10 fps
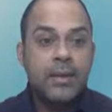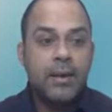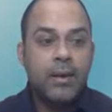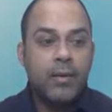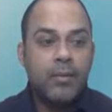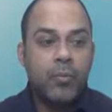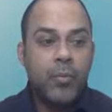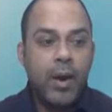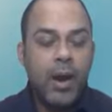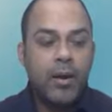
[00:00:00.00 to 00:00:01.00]

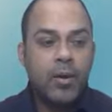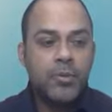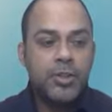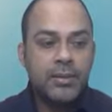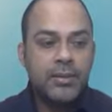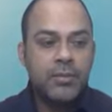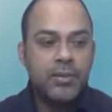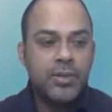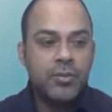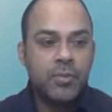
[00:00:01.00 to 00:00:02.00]
Our objective
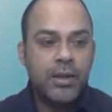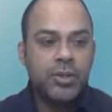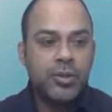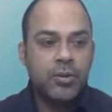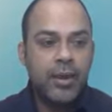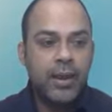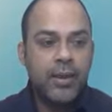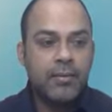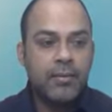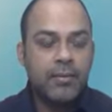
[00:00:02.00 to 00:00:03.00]
is to make sure that